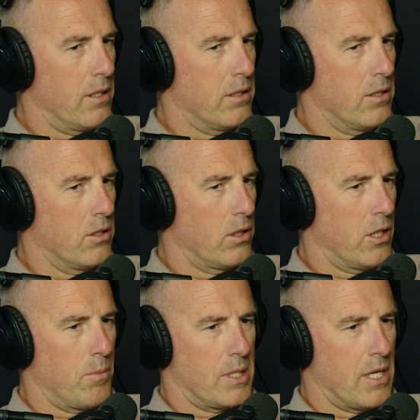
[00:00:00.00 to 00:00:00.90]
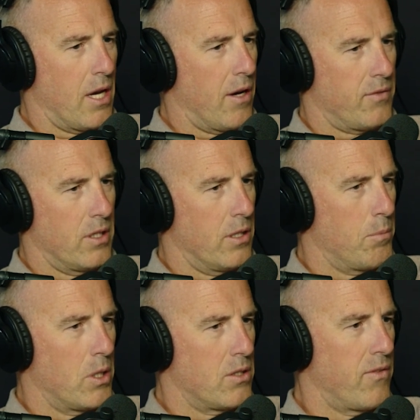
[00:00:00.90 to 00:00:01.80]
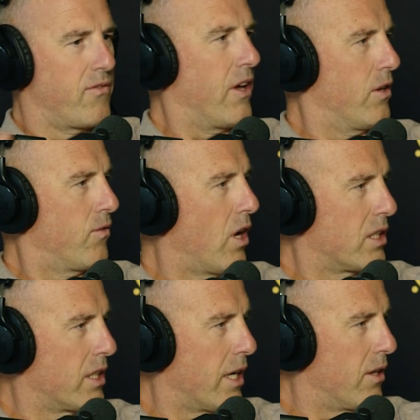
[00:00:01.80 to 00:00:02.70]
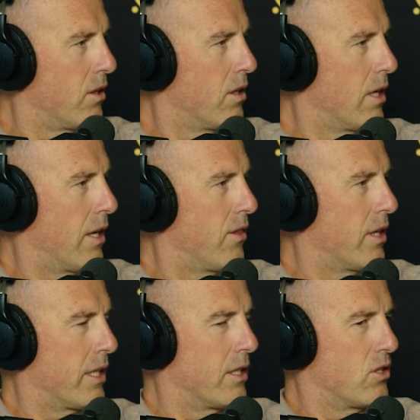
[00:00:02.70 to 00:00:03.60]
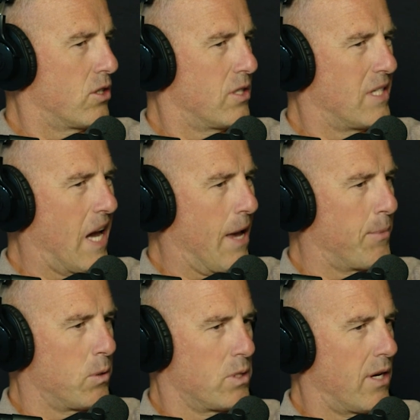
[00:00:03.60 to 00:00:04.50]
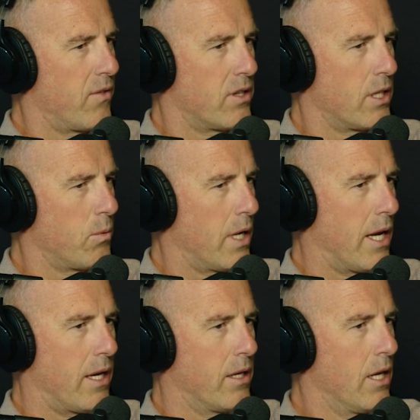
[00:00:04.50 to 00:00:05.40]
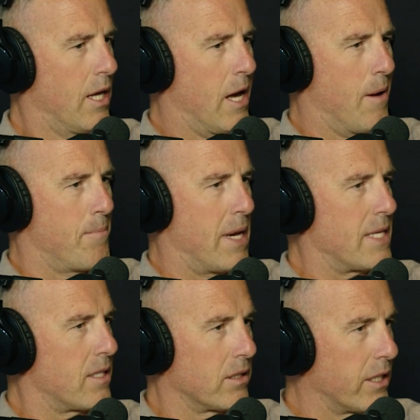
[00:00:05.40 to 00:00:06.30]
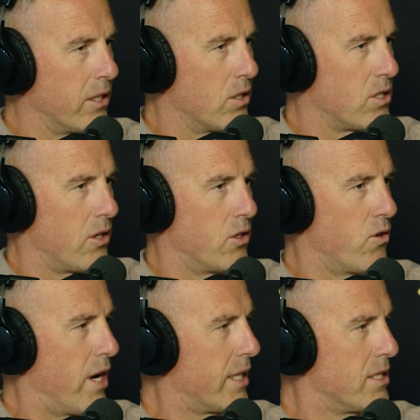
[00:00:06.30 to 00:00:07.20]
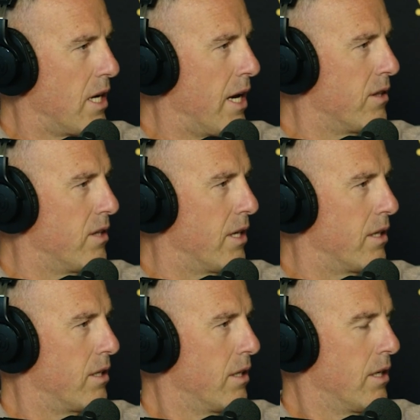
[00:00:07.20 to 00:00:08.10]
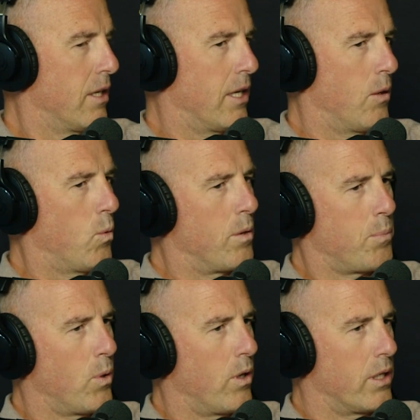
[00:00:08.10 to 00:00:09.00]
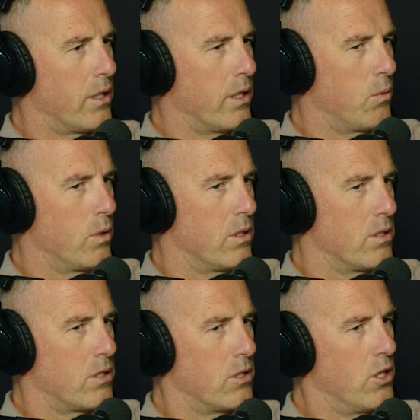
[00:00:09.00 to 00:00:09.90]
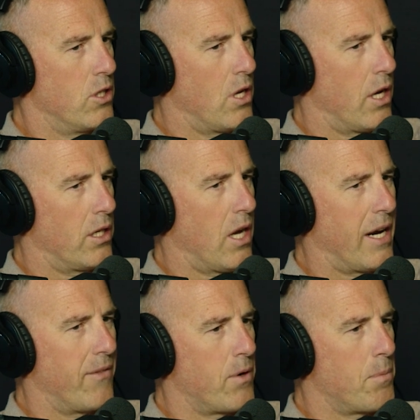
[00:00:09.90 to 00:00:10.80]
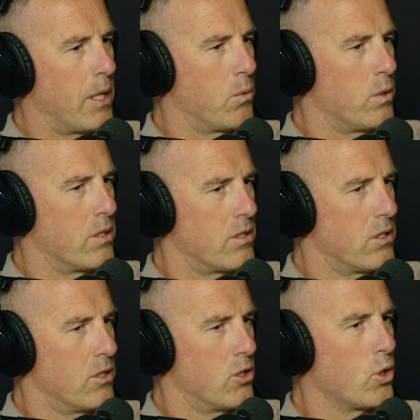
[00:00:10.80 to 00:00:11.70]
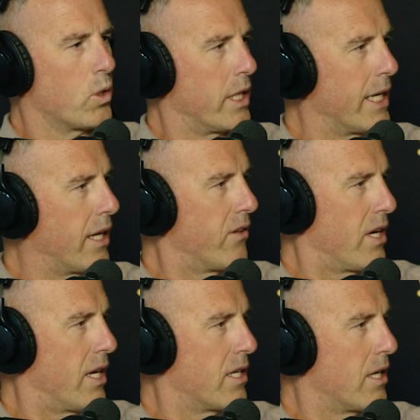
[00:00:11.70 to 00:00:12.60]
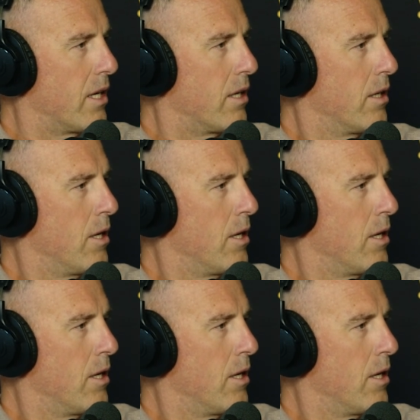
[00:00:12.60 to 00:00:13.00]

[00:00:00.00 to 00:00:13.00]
you'll hear me say often that birds of a feather flock together. I think timing was everything. We had amazing leaders on the direct side that at one point it was not everybody was too keen on the idea.